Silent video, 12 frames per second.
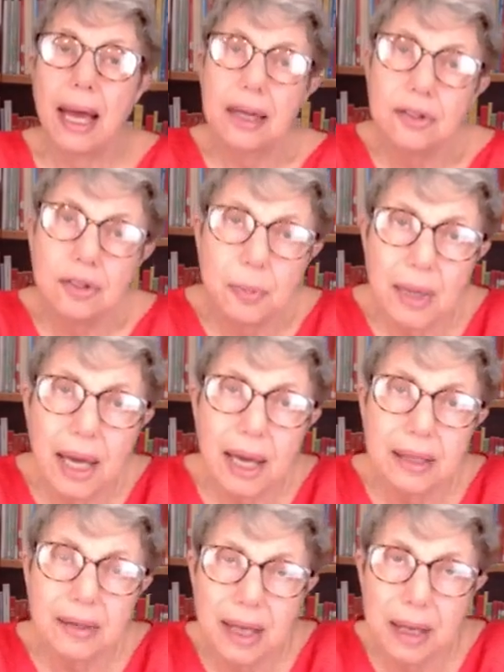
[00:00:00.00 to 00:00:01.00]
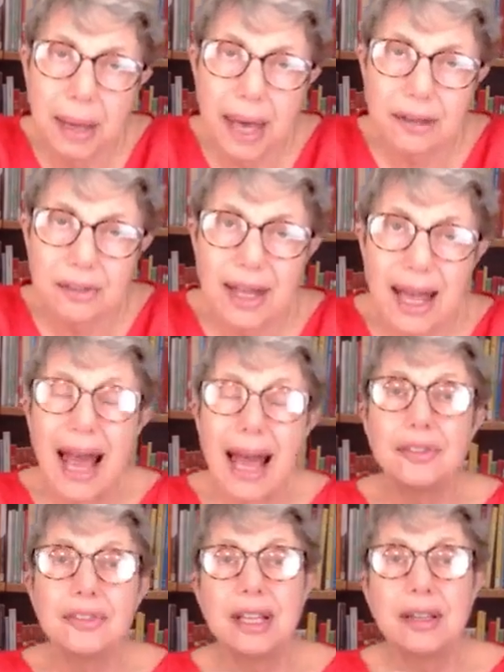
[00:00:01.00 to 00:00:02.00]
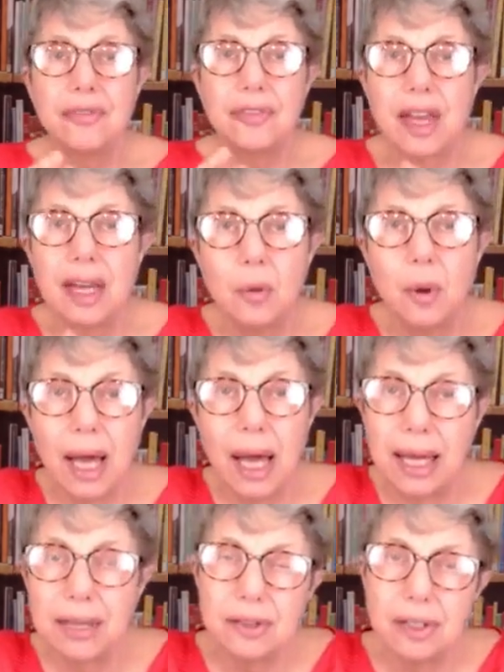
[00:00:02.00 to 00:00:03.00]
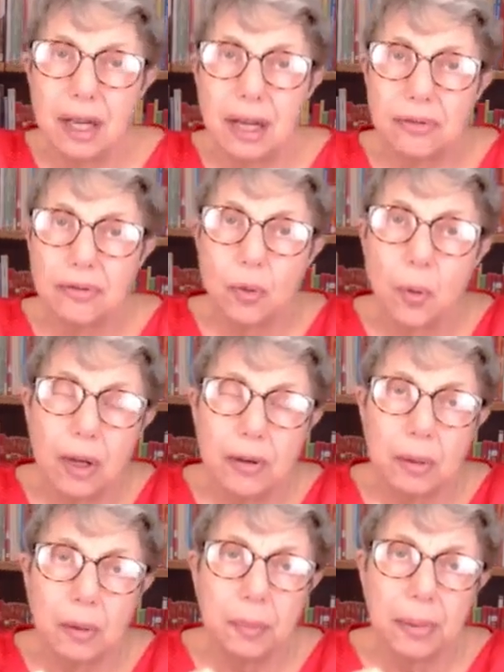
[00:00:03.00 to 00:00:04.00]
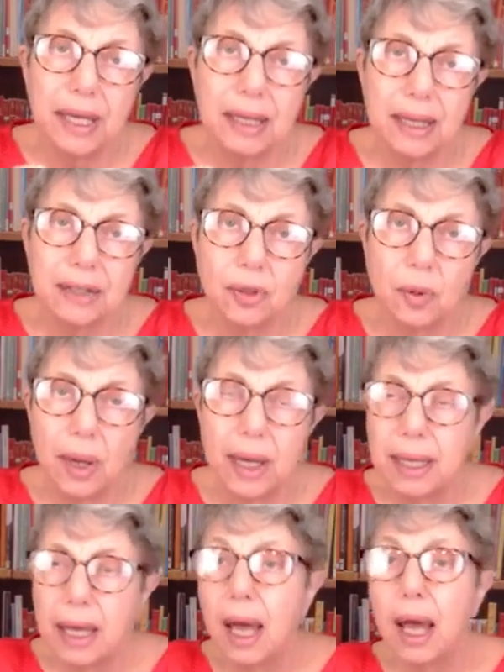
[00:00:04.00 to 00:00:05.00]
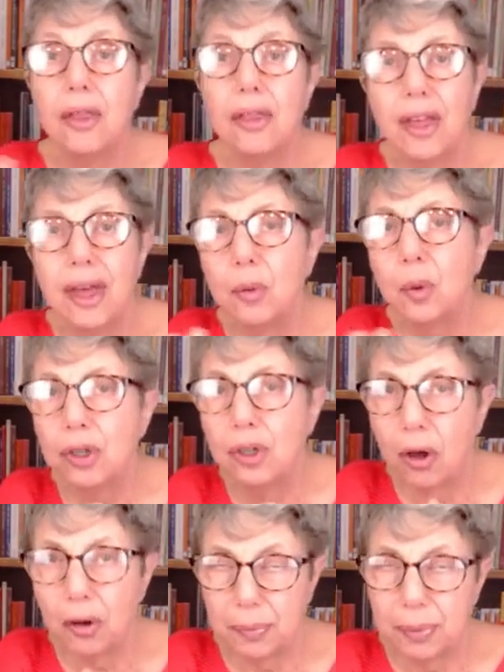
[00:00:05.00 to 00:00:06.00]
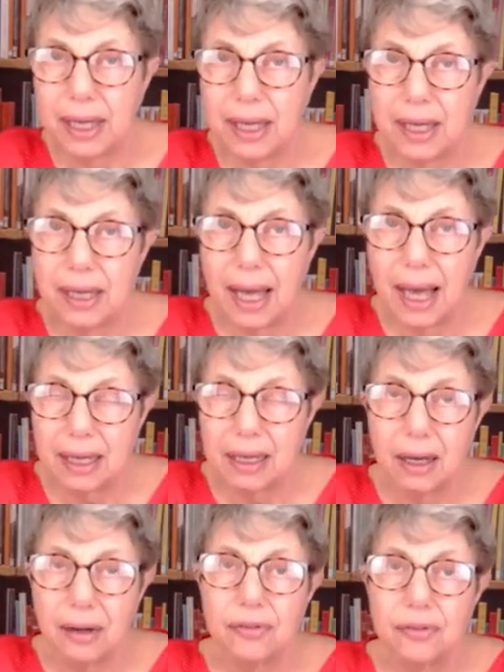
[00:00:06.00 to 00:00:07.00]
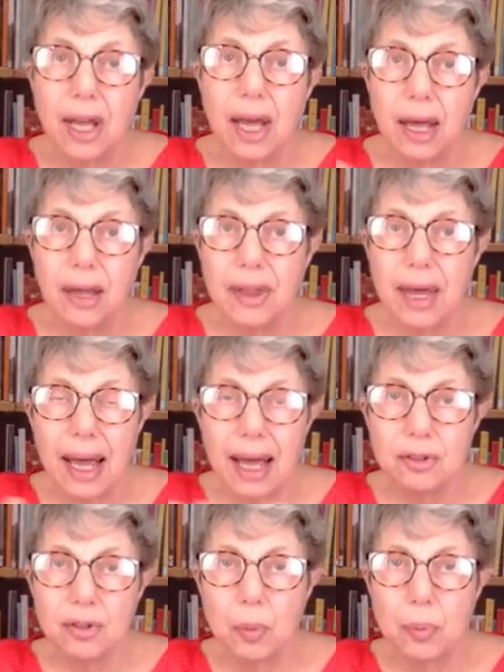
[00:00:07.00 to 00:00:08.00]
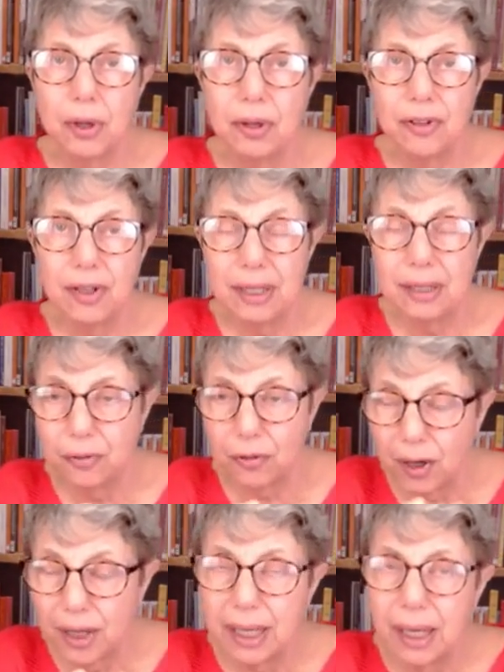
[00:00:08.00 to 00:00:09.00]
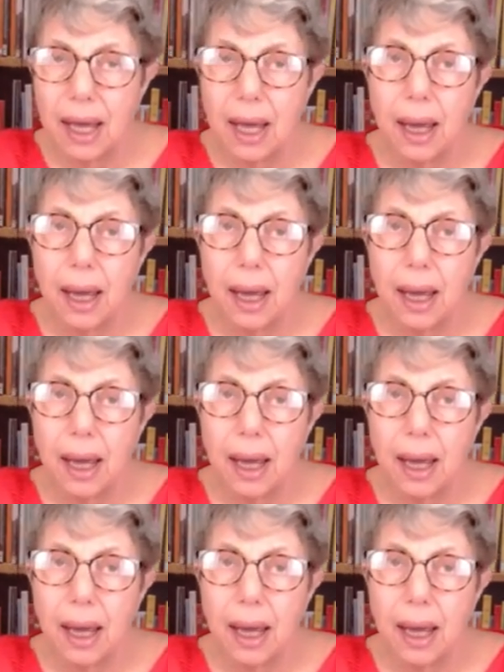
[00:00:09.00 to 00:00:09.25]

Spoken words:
hands behind their backs as if they were handcuffed while they were being led away. They were not being handcuffed. Their hands were perfectly free.